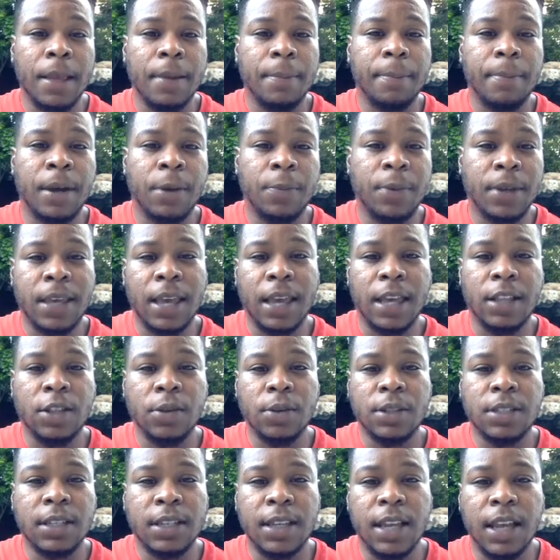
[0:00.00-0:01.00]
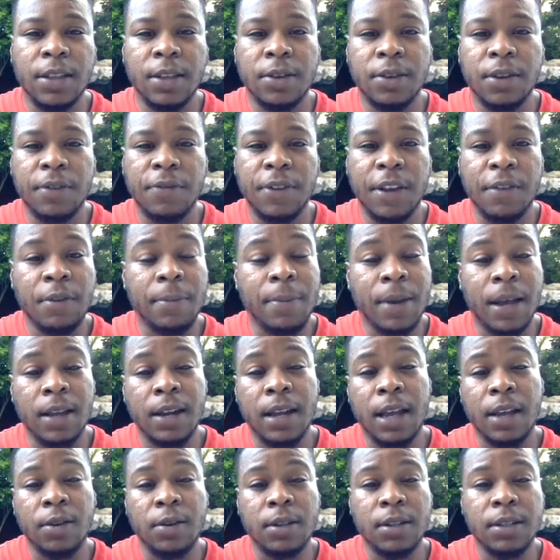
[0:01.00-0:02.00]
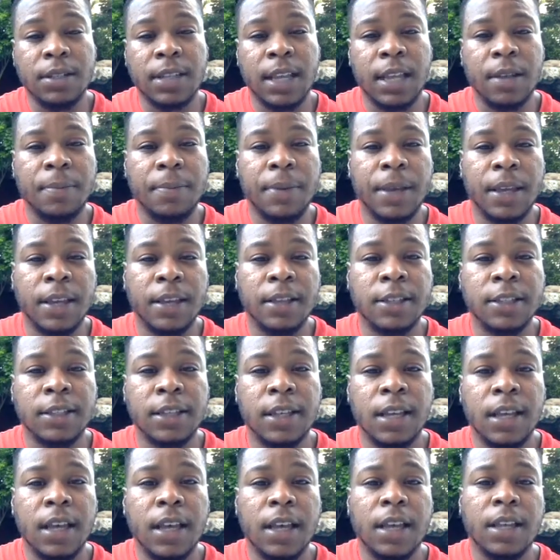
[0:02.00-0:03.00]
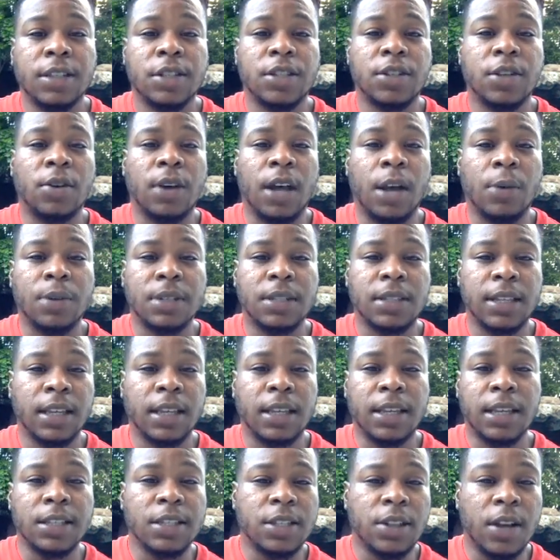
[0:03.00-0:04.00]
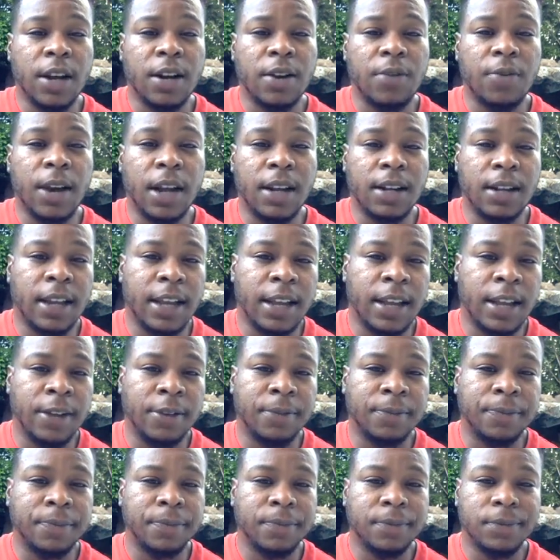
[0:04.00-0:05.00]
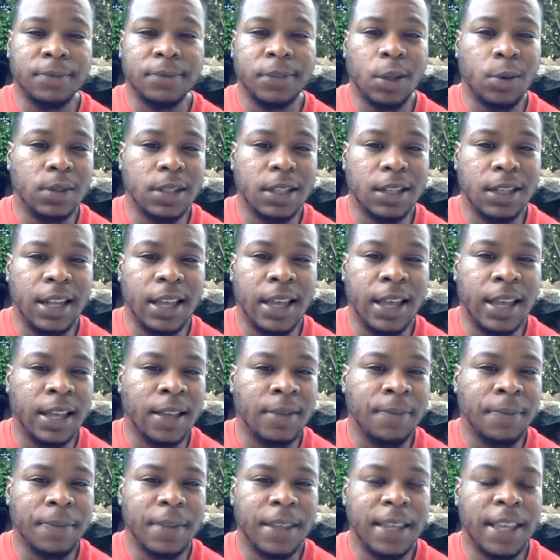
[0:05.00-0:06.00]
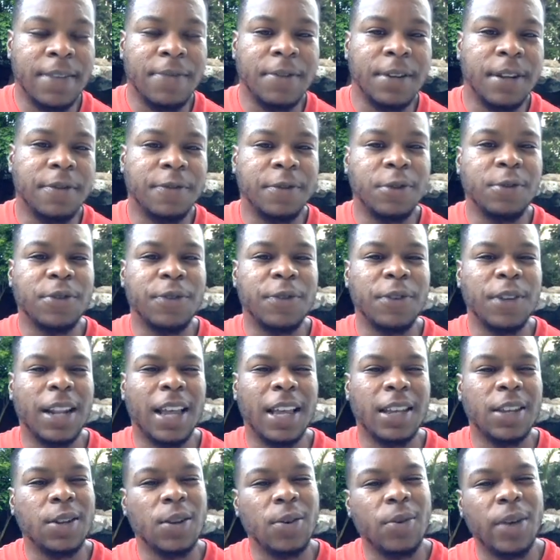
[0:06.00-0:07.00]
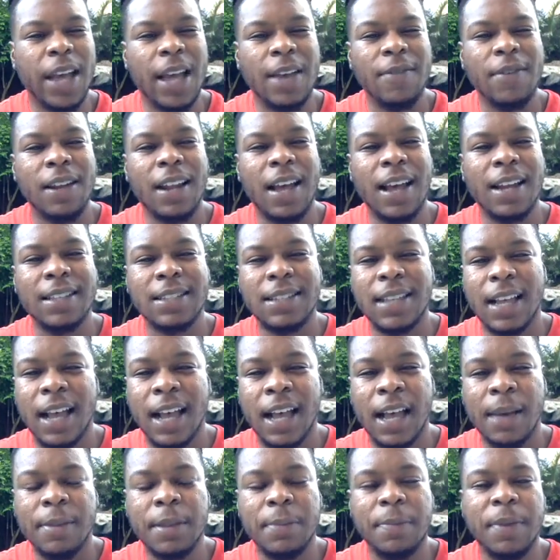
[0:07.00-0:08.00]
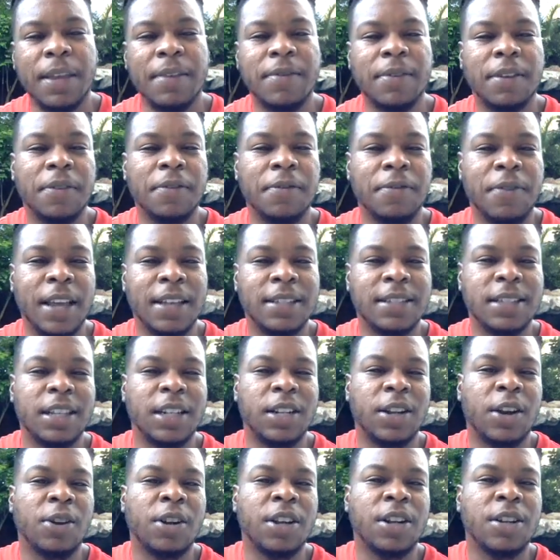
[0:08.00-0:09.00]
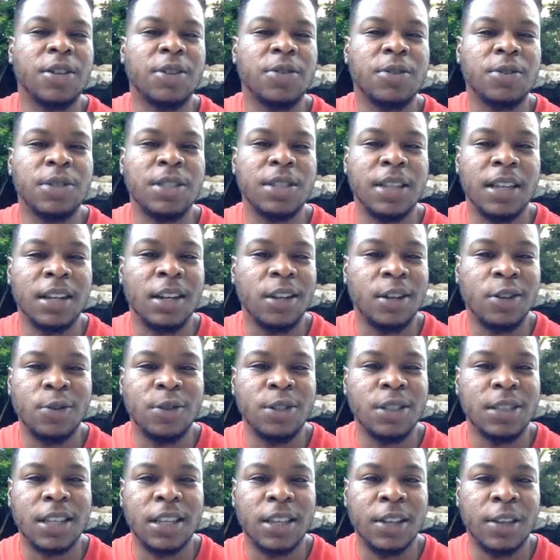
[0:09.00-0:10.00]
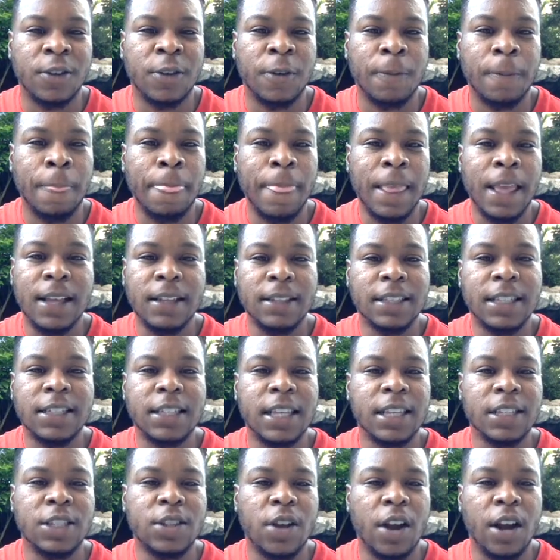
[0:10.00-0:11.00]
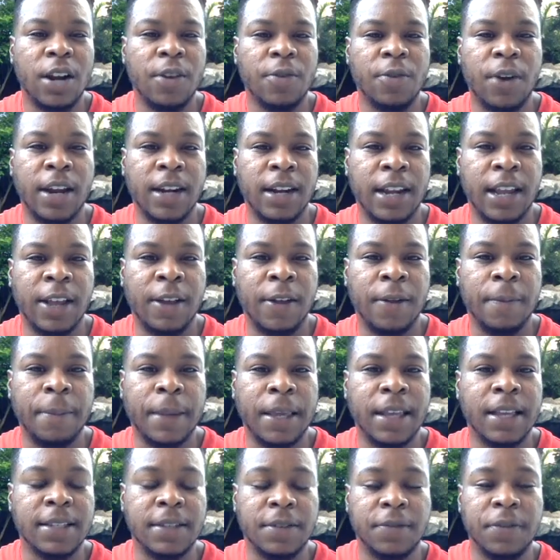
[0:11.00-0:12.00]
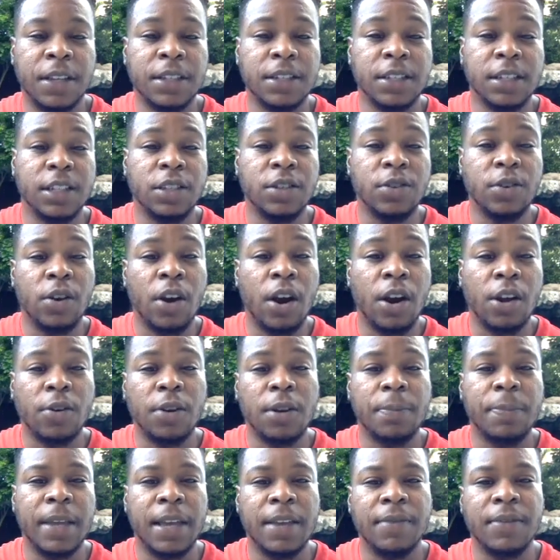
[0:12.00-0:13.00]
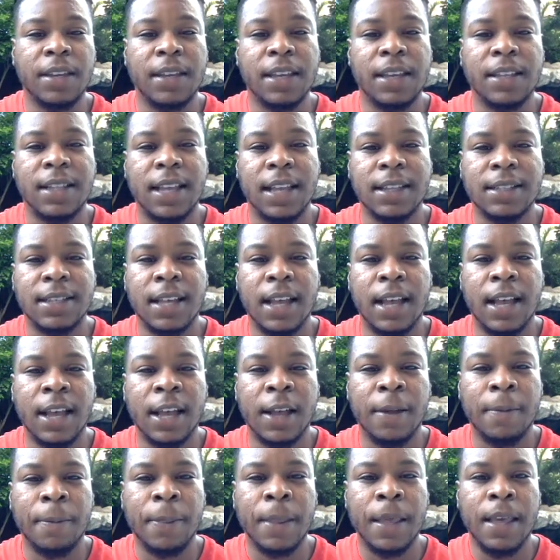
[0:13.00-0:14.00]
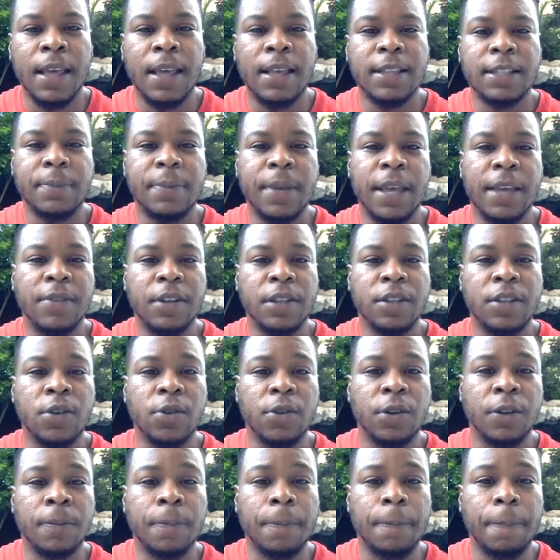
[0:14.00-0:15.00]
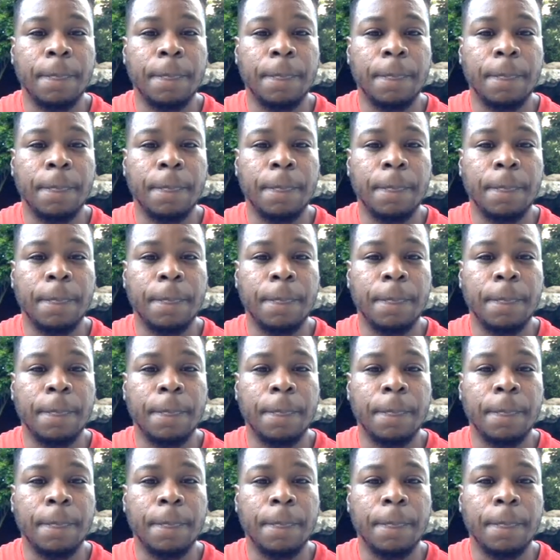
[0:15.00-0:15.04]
But we can't do it together if everybody's not on the same page. And so I would say get started right now. Don't delay. Even if you feel like you don't have a lot of time to be able to invest in learning a new skill, just get started right now, because eventually you are going to be able to get that time to be able to do it.